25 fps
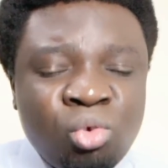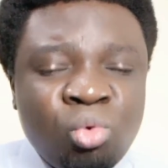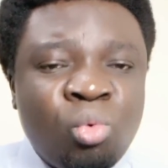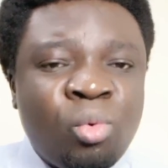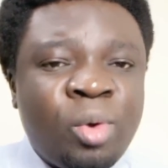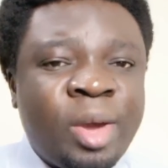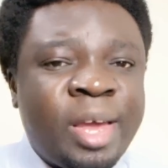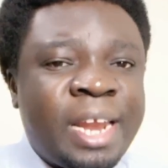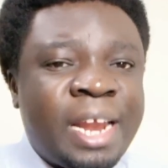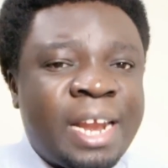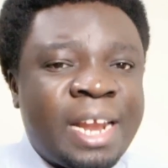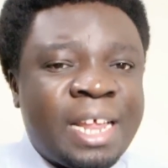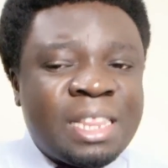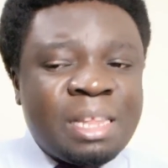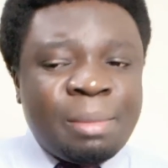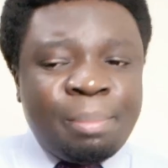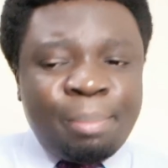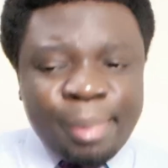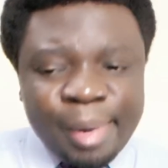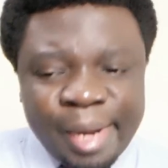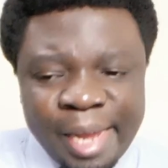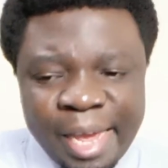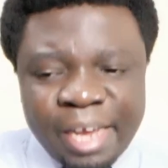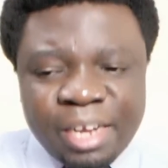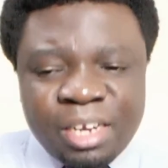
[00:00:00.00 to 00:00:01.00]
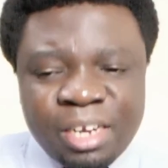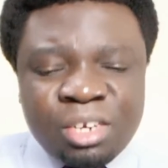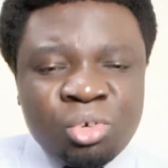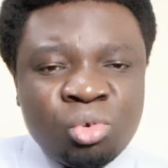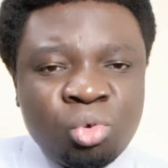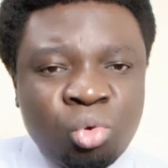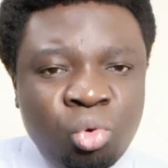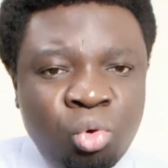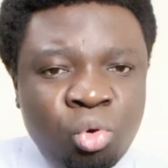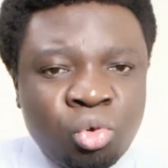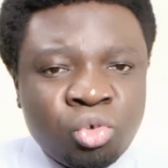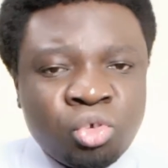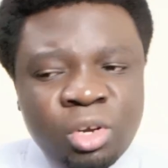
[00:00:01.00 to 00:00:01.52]
had another plan to
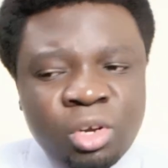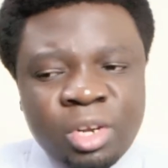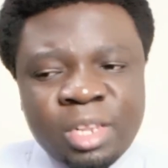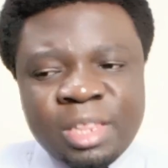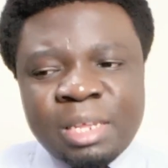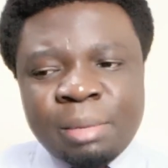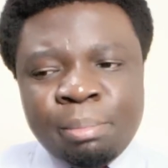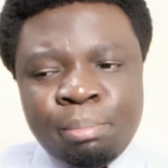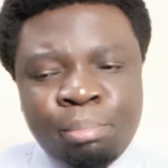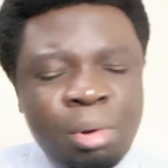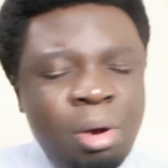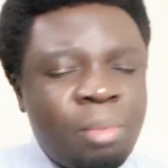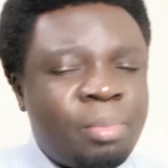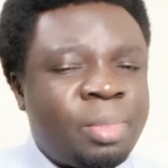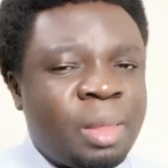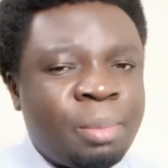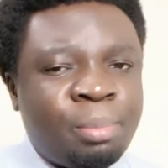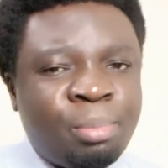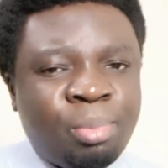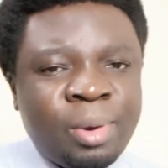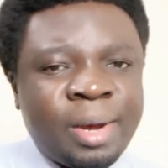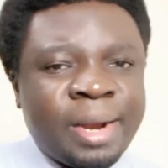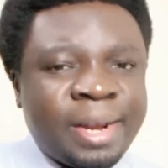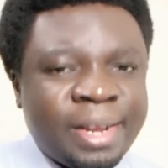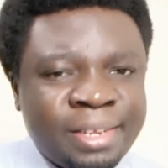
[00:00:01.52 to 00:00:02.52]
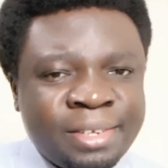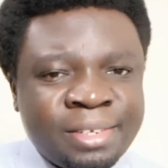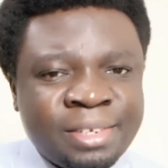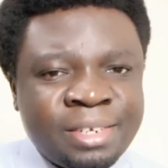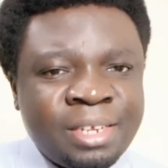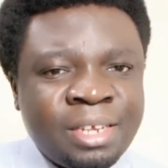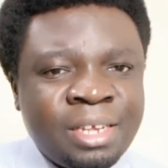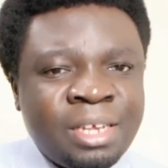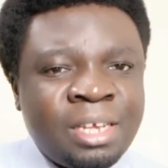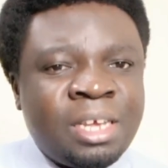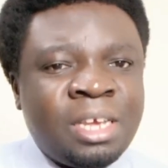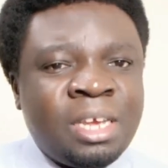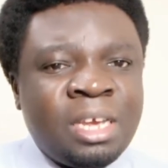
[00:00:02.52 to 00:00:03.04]
cushion the poor of the
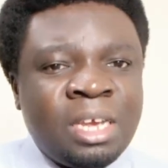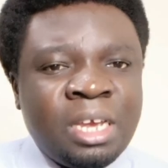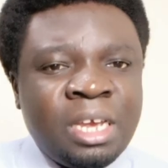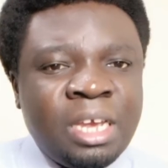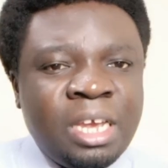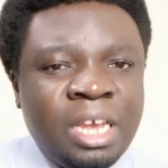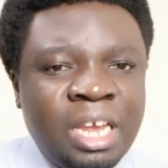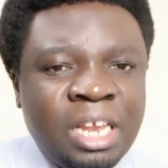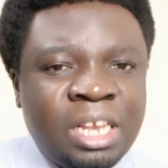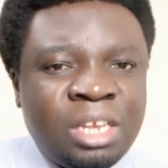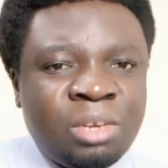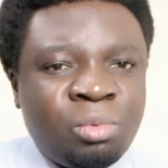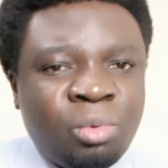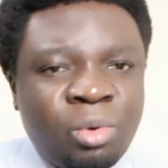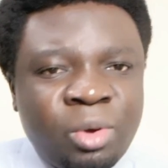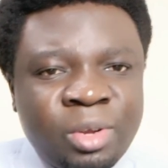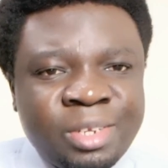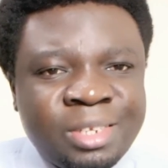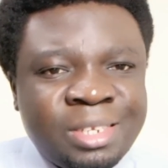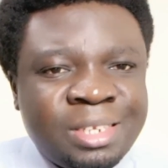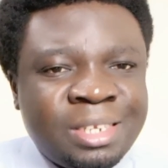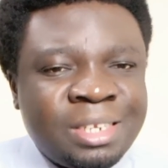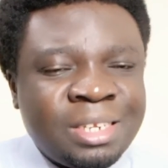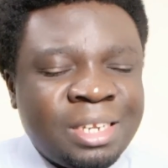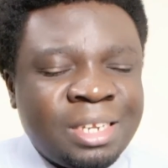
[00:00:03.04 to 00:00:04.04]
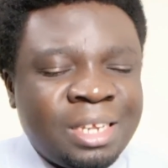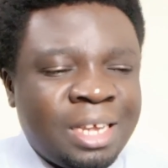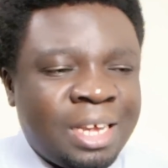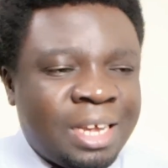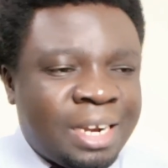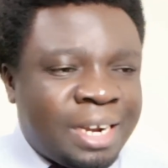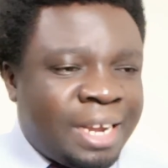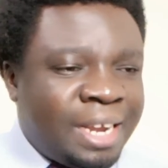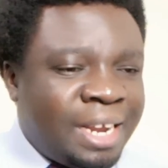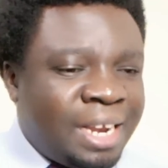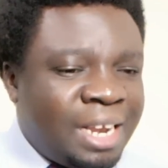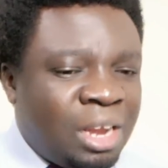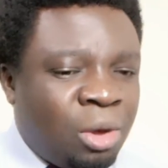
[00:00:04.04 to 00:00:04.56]
poorest, it was
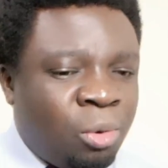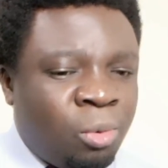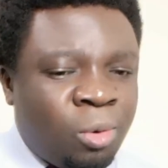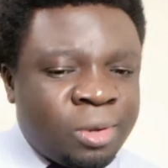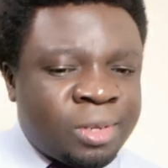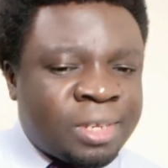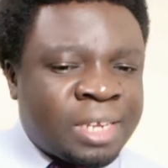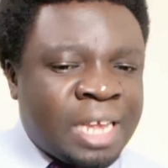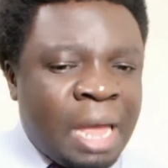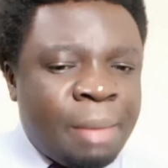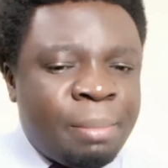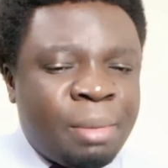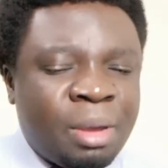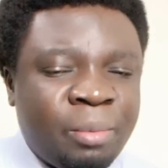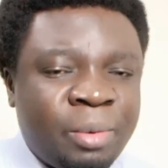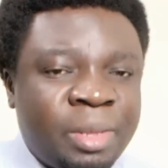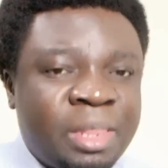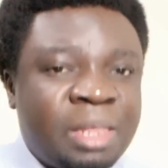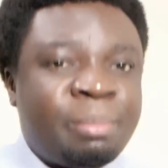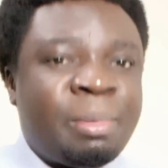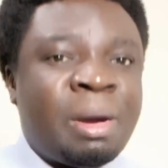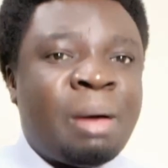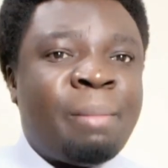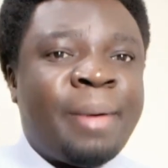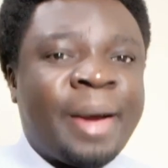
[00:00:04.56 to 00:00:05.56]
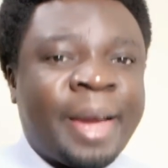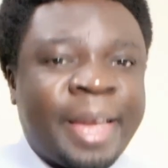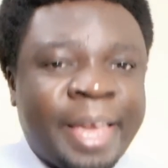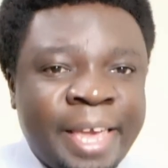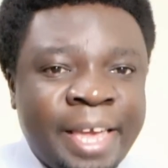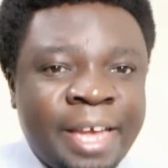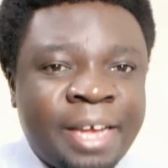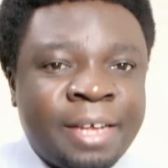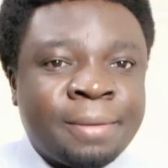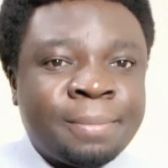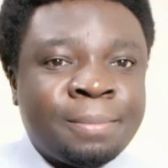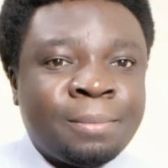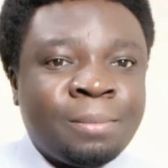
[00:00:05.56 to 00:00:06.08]
Raila was coming with the Baba
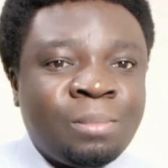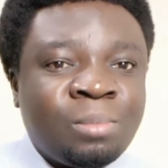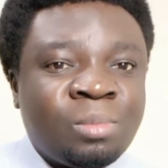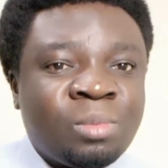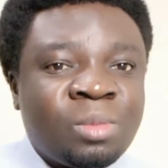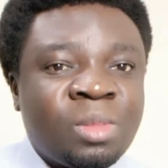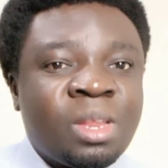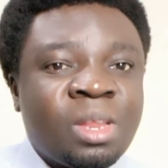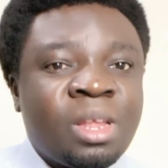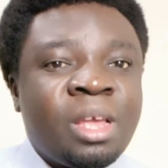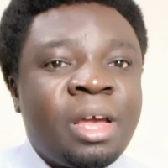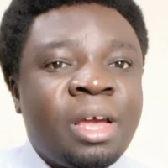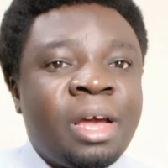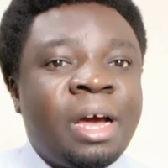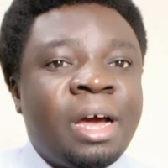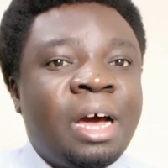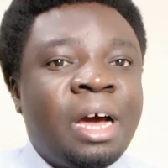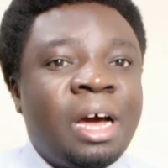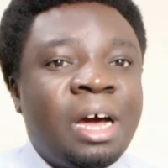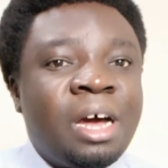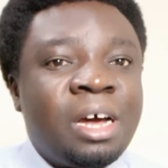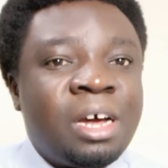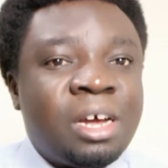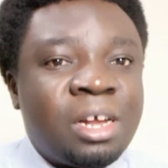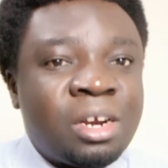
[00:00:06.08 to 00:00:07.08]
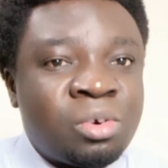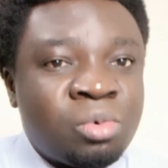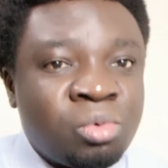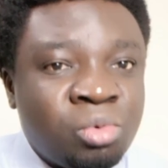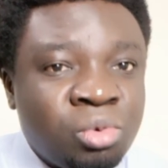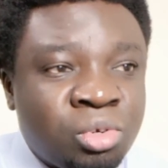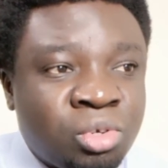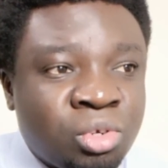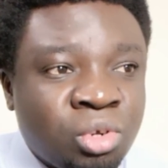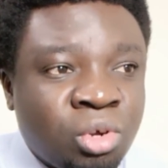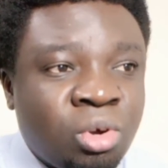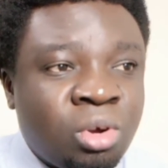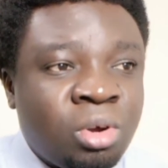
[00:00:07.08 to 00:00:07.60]
Care.
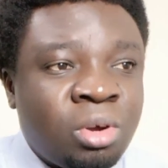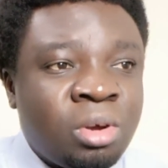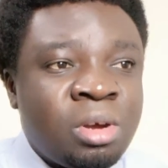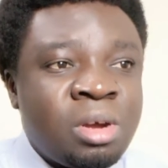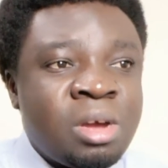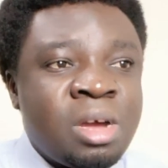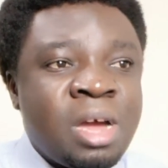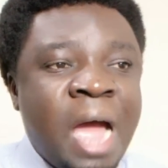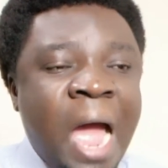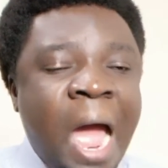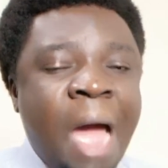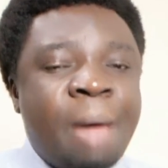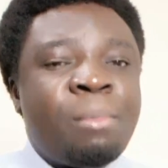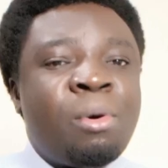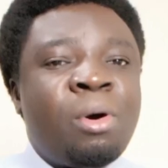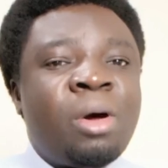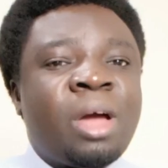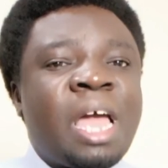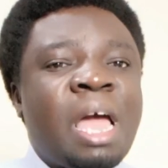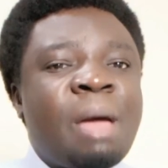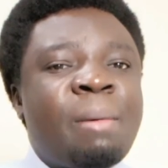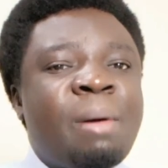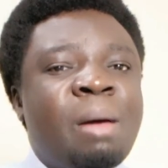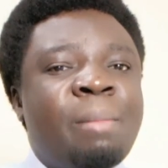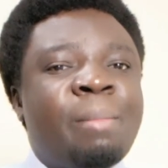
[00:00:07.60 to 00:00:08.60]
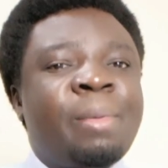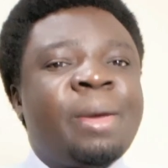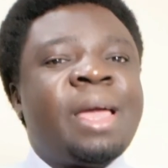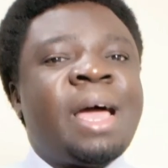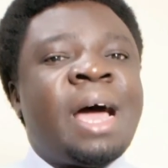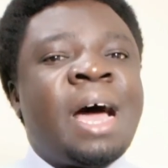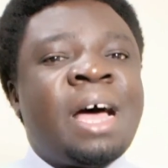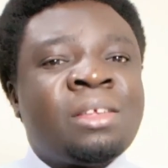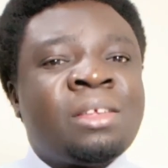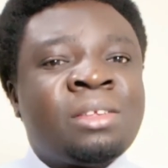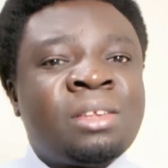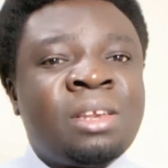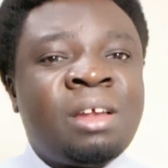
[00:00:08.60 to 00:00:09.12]
Ruto, ameongea mambo ya
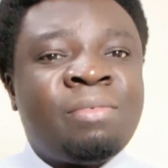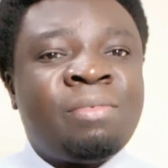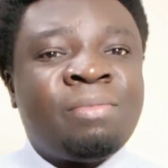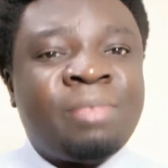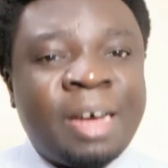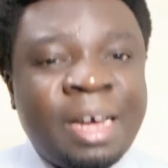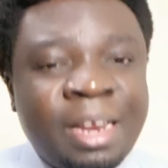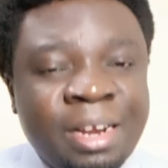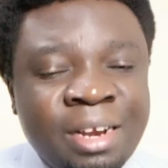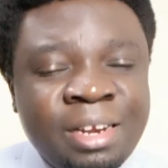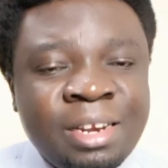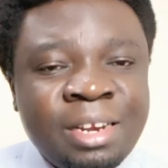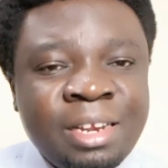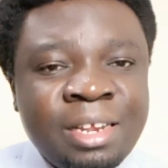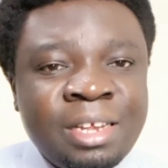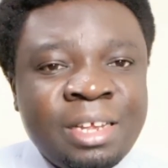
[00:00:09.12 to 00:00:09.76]
hustler fund,